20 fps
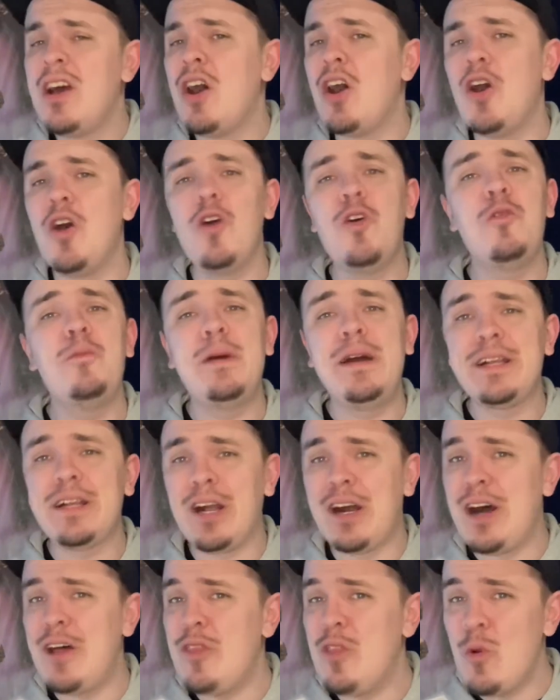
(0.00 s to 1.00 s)
Oh my
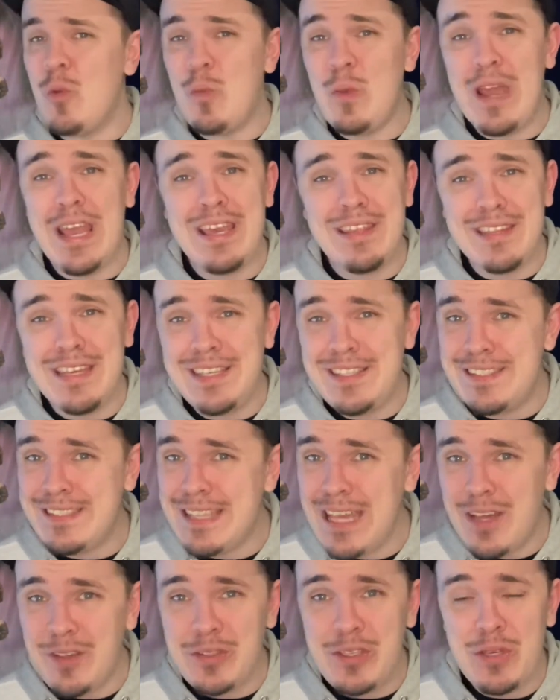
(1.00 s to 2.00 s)
God, the way they
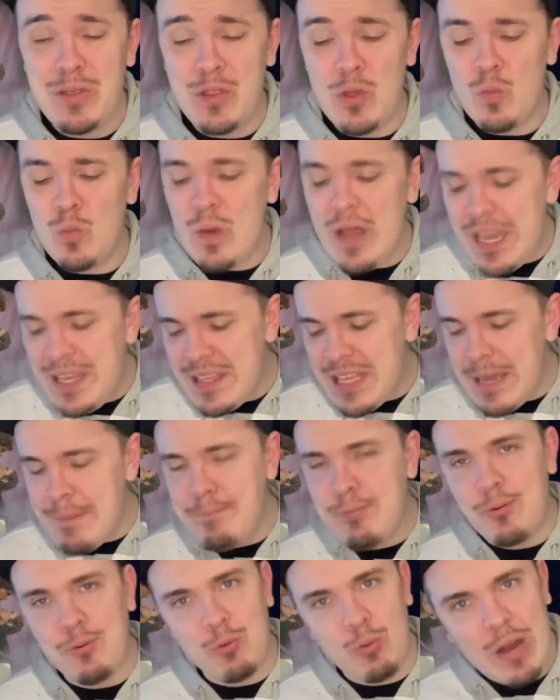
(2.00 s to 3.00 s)
sell you and the way they
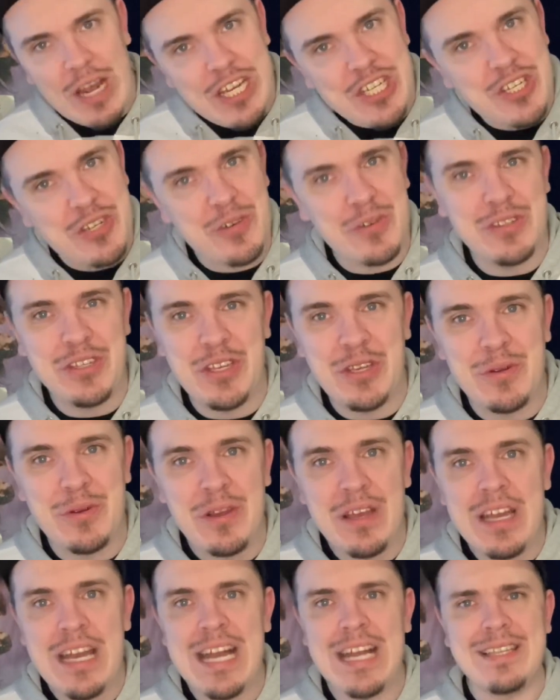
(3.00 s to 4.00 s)
pressure you
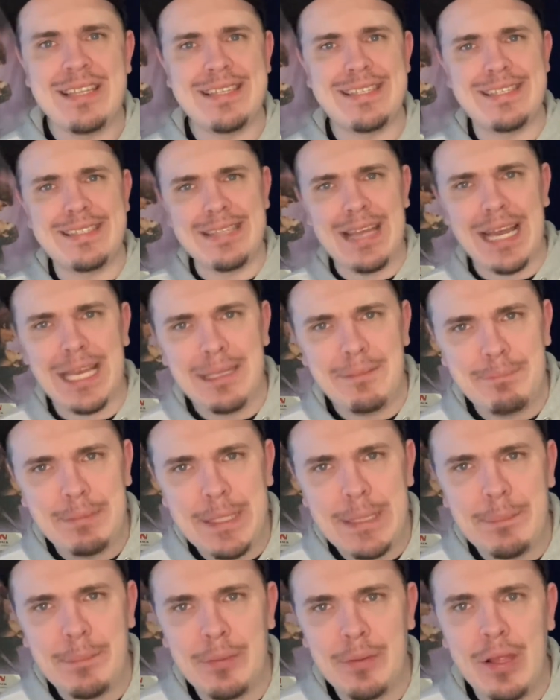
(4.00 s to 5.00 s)
and to sign
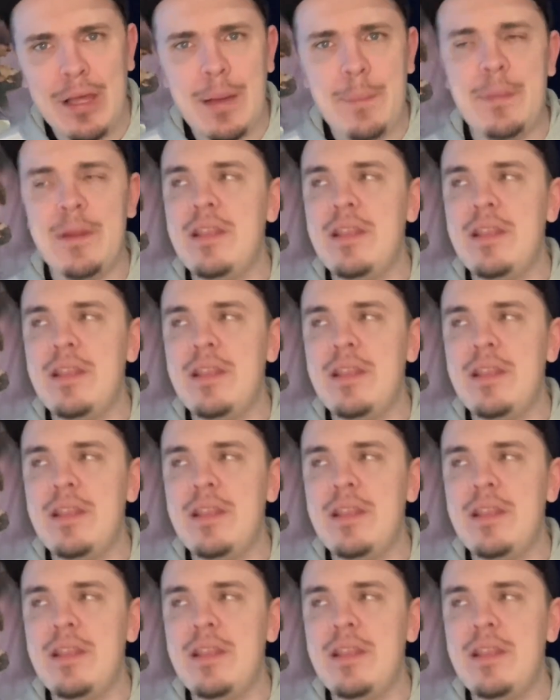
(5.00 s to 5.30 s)
people up,